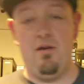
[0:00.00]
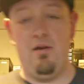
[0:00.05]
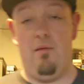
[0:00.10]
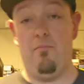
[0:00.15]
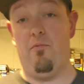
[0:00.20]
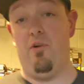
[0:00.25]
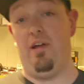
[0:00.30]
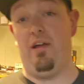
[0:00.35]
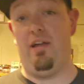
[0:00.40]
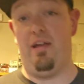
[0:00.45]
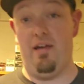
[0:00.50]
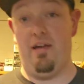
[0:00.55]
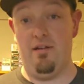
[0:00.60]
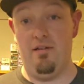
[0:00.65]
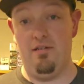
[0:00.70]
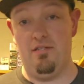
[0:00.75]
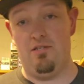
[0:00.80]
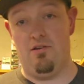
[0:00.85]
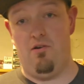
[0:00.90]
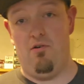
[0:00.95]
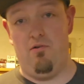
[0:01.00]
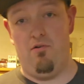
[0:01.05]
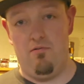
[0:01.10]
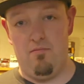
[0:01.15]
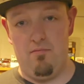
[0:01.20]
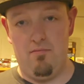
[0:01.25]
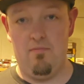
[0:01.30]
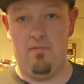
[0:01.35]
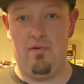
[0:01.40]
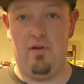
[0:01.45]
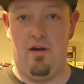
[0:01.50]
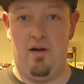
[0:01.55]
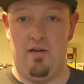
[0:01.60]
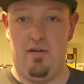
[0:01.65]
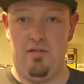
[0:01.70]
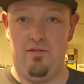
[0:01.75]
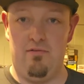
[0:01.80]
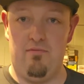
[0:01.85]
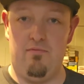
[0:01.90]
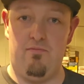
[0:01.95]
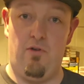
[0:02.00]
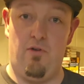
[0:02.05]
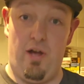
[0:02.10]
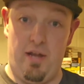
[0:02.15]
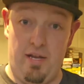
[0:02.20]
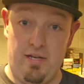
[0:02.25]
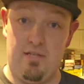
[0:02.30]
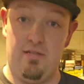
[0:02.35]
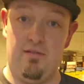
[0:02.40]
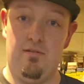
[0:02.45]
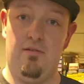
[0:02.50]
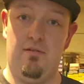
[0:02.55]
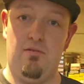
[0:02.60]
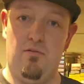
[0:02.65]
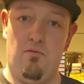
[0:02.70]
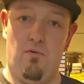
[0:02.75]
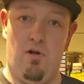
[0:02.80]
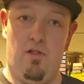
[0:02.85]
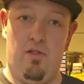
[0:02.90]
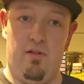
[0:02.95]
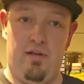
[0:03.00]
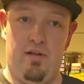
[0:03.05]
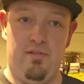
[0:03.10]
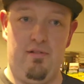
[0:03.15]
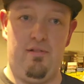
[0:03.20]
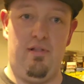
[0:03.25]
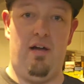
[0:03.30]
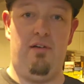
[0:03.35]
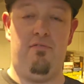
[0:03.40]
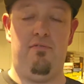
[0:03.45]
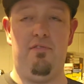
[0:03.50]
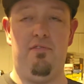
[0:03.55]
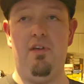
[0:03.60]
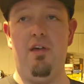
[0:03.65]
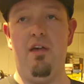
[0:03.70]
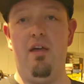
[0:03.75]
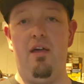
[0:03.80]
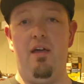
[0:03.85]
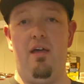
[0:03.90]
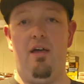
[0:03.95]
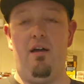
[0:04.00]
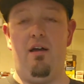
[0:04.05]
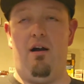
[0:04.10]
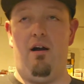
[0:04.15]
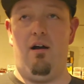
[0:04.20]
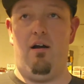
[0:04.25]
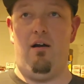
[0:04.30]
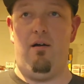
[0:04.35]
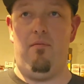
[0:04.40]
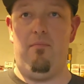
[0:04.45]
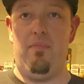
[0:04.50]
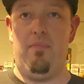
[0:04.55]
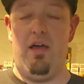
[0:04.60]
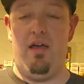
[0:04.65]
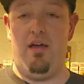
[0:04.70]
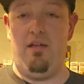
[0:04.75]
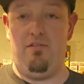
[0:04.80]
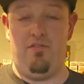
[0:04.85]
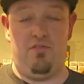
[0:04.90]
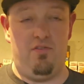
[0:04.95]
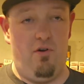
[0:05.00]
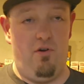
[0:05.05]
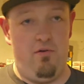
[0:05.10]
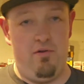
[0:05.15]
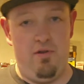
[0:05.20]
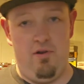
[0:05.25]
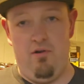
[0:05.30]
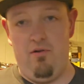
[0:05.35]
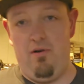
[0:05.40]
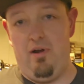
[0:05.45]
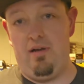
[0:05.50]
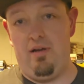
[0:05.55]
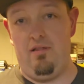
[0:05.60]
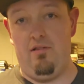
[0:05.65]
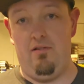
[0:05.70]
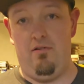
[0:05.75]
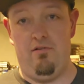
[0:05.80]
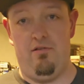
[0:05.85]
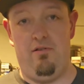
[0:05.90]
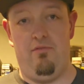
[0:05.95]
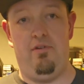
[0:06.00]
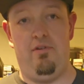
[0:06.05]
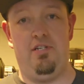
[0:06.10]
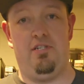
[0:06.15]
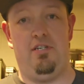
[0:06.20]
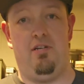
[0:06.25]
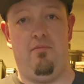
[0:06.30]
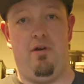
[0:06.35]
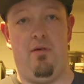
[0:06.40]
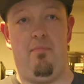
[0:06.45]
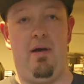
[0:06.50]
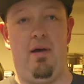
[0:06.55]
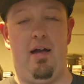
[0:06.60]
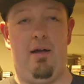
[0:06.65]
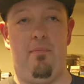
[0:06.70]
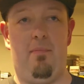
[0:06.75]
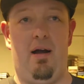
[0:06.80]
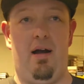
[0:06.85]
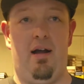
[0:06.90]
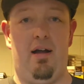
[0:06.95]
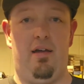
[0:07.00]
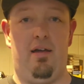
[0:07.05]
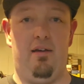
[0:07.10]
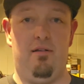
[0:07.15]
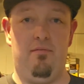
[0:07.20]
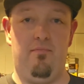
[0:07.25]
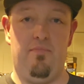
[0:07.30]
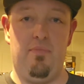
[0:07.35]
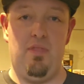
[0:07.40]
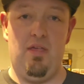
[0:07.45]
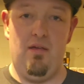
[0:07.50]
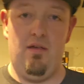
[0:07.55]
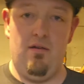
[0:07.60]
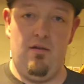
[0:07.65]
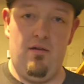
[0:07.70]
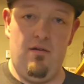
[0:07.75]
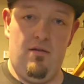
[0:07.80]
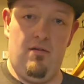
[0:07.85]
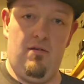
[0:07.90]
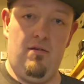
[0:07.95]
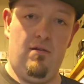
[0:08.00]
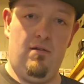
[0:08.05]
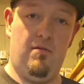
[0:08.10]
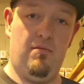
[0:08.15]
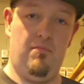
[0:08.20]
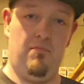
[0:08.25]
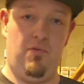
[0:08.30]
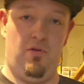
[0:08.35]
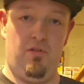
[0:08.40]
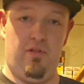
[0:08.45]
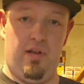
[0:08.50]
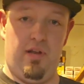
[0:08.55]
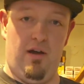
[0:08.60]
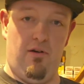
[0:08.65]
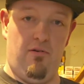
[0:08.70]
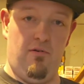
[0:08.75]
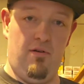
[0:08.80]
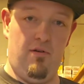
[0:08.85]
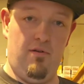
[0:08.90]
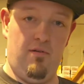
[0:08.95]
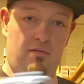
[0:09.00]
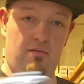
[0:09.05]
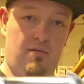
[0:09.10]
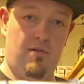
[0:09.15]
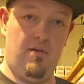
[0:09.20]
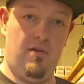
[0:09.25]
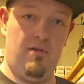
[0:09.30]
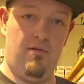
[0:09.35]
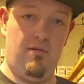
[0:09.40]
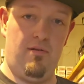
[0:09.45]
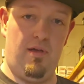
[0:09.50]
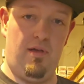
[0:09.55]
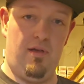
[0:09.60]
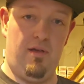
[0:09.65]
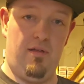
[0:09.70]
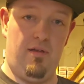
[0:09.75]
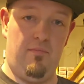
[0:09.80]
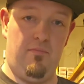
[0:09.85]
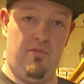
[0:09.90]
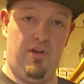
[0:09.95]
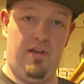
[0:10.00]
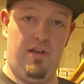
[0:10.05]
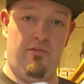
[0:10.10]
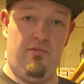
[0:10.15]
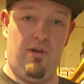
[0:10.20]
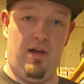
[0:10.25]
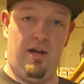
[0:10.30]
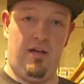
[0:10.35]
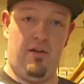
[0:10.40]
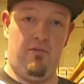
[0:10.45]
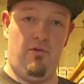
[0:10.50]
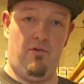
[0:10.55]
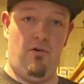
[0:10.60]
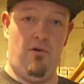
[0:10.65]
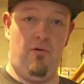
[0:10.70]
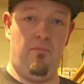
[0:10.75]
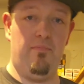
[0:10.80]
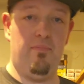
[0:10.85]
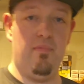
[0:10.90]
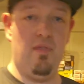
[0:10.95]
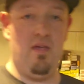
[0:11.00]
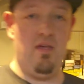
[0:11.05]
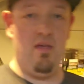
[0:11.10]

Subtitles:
I'm right-handed, so gun on the right, wallet on the left, and so I could literally reach into my back pocket, pull it out, and I'm ready to rock and roll.